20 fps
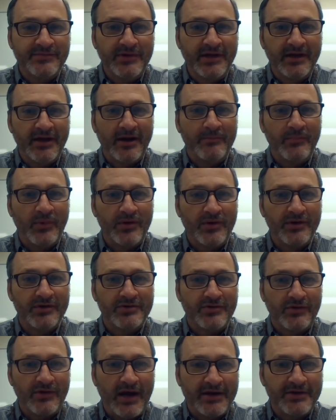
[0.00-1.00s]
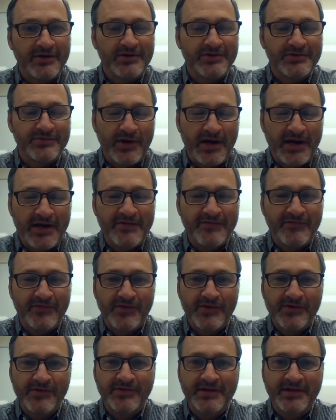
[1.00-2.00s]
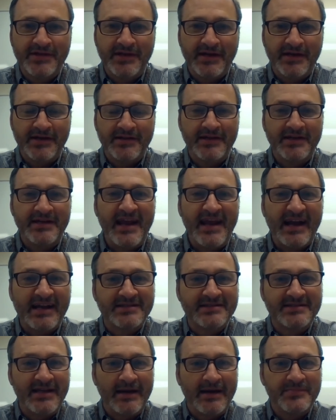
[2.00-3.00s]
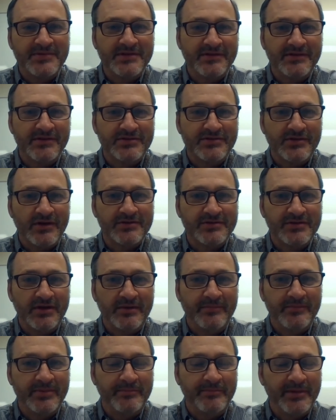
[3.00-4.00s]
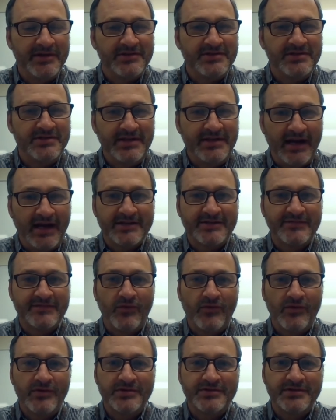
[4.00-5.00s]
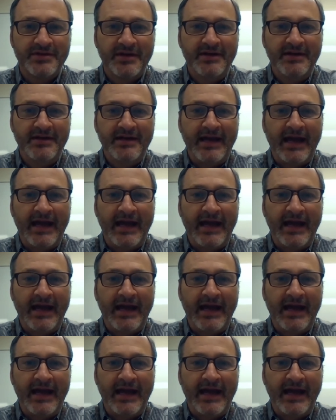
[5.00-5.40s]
as we get our board of directors ready for the next steps in the Structural Implementation Task Force,